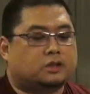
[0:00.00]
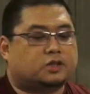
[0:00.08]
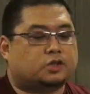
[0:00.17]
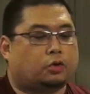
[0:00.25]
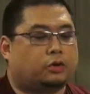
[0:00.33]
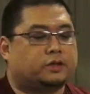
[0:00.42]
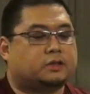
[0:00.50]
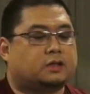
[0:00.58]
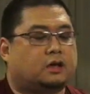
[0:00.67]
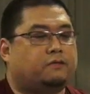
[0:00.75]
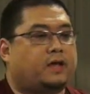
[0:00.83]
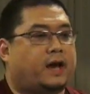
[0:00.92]
source
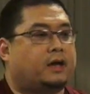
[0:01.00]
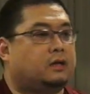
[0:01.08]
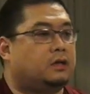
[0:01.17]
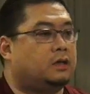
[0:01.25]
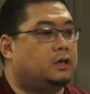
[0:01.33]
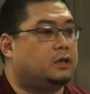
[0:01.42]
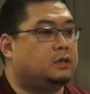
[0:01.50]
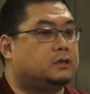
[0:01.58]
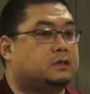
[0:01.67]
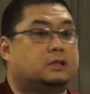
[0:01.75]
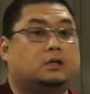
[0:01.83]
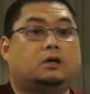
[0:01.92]
of that
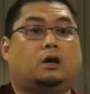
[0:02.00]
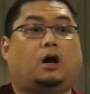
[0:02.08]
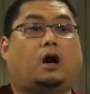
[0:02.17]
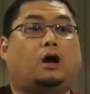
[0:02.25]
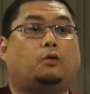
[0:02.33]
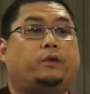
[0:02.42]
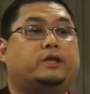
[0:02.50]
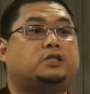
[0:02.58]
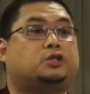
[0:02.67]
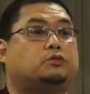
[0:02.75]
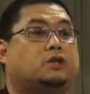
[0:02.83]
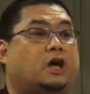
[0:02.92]
is our
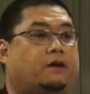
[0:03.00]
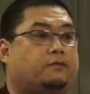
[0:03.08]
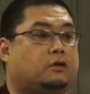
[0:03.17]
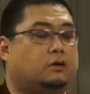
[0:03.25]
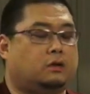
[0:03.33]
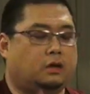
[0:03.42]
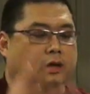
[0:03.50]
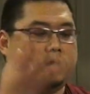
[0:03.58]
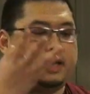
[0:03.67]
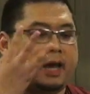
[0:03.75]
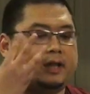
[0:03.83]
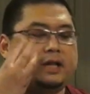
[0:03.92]
wish to cover
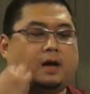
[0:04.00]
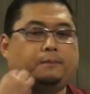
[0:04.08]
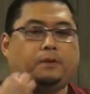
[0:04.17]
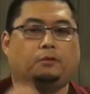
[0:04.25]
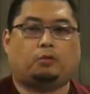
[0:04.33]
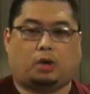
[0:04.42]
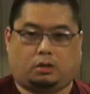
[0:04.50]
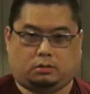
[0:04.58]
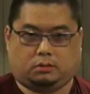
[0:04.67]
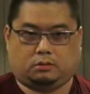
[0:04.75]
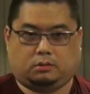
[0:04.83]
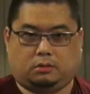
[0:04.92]
and not be wrong.
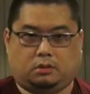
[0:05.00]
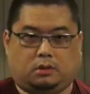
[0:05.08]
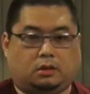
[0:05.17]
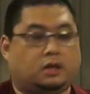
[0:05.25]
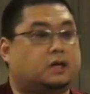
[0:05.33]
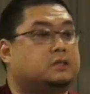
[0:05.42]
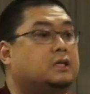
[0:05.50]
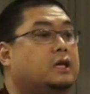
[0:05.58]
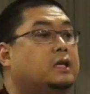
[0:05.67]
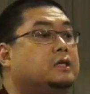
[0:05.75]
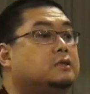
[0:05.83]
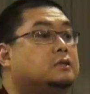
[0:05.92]
Because
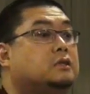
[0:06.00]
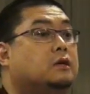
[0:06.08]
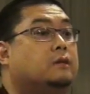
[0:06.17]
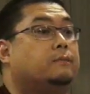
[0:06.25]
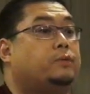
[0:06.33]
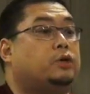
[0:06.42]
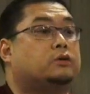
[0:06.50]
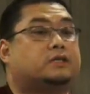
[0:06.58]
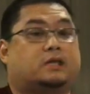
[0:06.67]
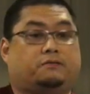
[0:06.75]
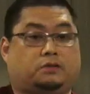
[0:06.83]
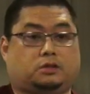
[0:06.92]
it is pure
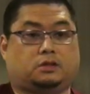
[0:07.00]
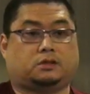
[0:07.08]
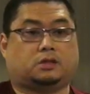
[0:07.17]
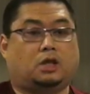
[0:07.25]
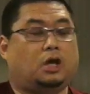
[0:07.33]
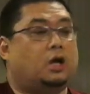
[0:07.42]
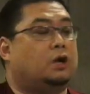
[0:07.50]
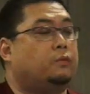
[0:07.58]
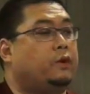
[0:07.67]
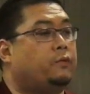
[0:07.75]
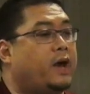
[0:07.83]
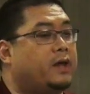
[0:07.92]
selfishness.
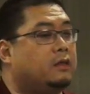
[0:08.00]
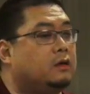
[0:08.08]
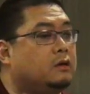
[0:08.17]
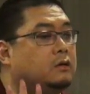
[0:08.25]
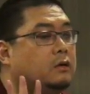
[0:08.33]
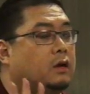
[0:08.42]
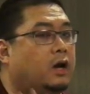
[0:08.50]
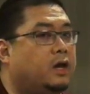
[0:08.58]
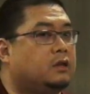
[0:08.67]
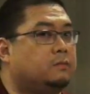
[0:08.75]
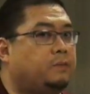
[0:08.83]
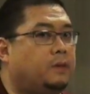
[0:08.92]
We rather
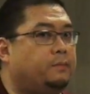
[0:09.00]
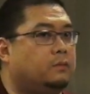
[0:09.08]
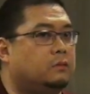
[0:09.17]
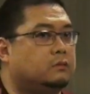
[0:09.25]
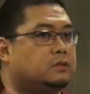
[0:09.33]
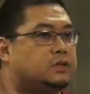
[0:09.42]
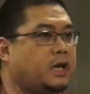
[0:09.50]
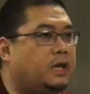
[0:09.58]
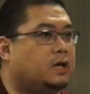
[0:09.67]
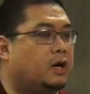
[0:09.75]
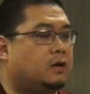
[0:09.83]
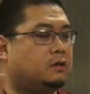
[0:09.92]
other people
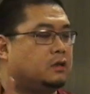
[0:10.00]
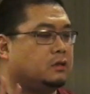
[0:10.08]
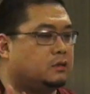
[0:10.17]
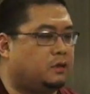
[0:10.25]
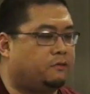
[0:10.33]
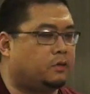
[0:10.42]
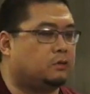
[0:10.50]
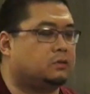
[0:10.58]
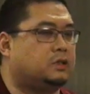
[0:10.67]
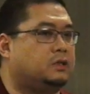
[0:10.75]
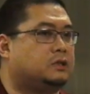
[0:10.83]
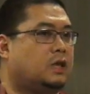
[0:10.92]
take on the
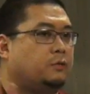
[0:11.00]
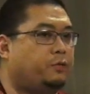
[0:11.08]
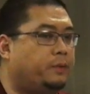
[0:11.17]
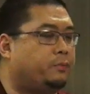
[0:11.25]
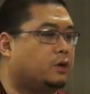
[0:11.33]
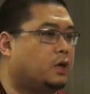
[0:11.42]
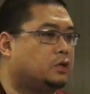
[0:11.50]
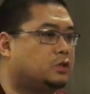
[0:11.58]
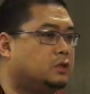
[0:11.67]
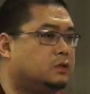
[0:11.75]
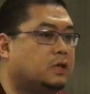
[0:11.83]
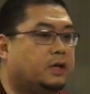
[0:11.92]
difficulties and
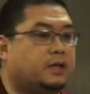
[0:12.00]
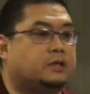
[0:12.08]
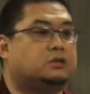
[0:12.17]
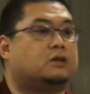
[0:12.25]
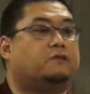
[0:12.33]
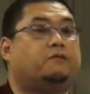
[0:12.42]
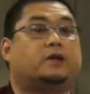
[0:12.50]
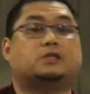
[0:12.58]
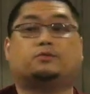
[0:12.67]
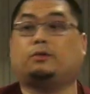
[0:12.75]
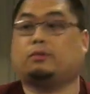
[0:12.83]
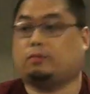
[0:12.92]
repercussions than to
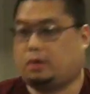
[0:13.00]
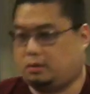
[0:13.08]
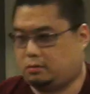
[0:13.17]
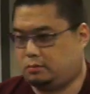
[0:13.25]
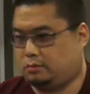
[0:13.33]
confess we were wrong.